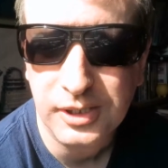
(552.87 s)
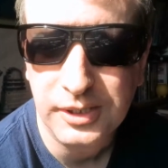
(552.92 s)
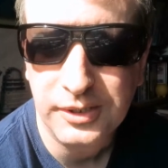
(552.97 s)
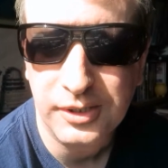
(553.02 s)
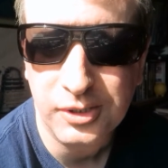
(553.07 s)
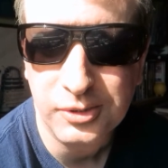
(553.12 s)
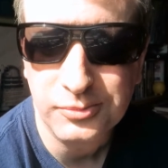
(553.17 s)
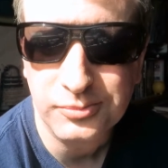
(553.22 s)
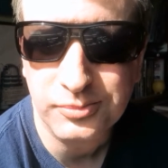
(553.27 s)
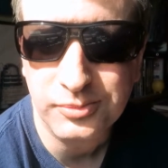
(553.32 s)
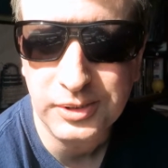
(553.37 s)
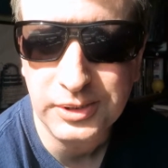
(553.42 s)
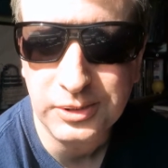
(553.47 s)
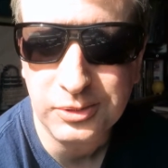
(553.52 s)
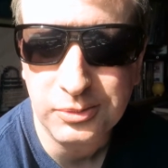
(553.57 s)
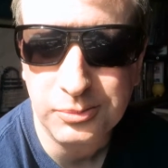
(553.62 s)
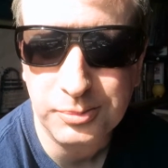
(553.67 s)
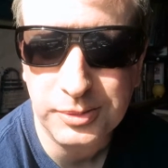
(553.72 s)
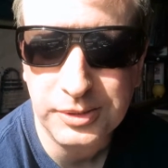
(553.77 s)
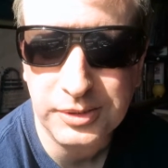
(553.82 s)
and hopefully
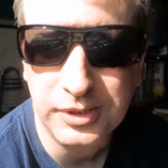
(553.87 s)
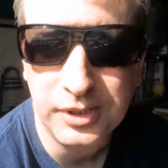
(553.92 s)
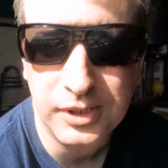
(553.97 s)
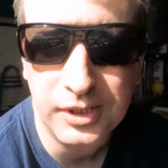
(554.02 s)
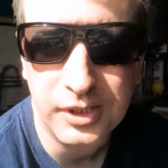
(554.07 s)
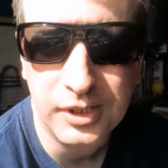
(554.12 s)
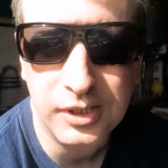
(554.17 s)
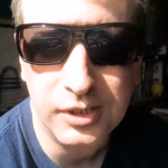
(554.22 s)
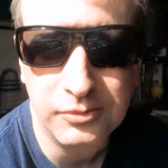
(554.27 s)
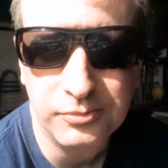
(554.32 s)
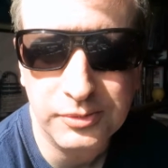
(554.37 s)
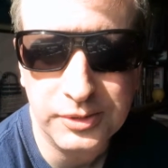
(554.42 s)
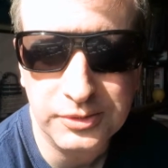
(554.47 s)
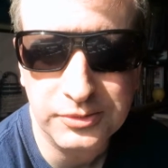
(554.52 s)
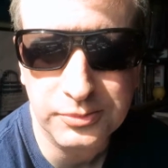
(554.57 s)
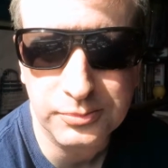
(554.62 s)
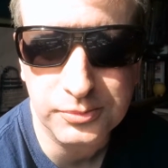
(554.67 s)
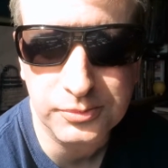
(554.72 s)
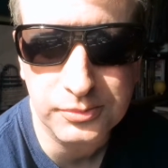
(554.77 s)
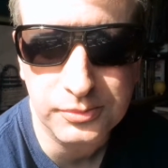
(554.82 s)
it will be uh,
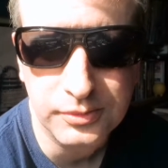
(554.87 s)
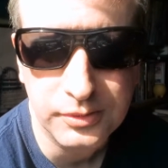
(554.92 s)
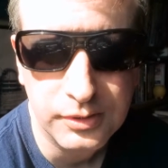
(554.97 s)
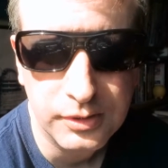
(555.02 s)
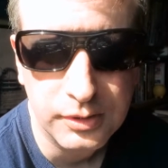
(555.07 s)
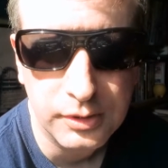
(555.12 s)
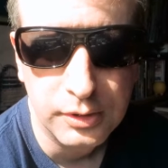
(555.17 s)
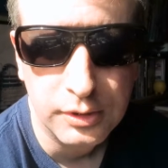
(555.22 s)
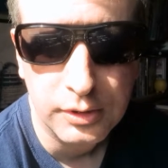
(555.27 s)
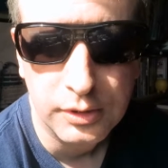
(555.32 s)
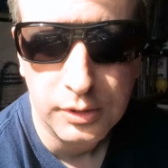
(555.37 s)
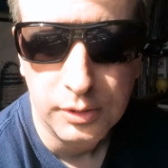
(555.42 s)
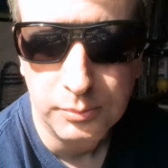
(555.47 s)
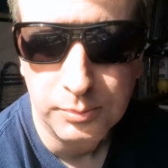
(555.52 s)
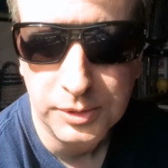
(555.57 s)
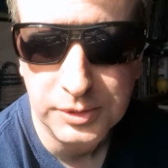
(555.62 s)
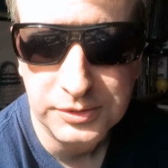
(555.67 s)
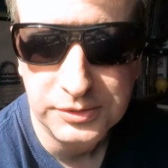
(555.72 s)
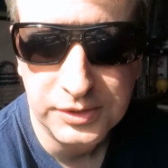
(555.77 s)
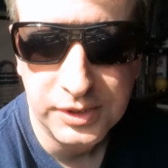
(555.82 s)
fixable.
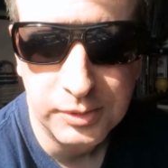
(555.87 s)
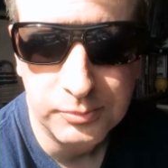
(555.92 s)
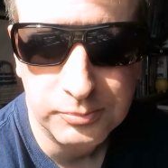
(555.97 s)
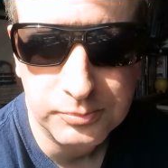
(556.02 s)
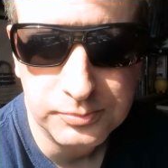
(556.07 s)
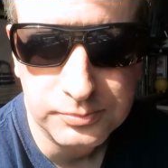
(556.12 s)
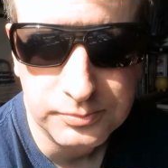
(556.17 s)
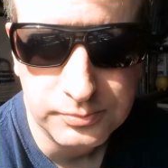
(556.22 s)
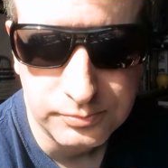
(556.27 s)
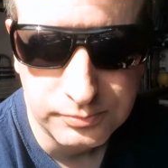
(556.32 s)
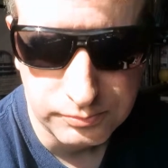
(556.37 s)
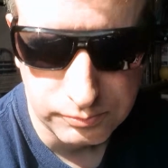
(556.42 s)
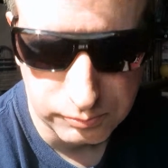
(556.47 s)
But um,